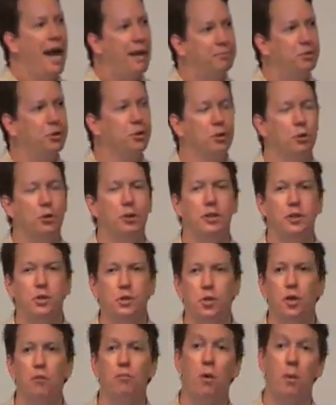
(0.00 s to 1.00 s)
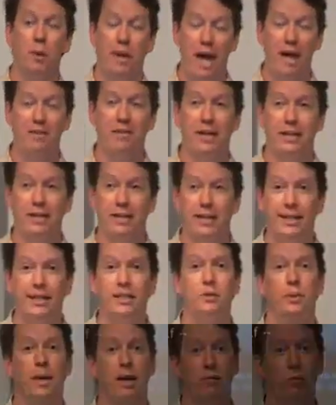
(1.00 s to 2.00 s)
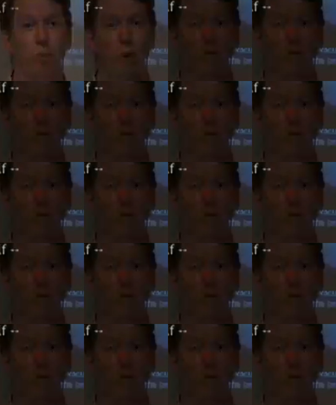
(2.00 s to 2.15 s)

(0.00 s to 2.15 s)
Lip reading: absolutely sure, but we have ideas. We have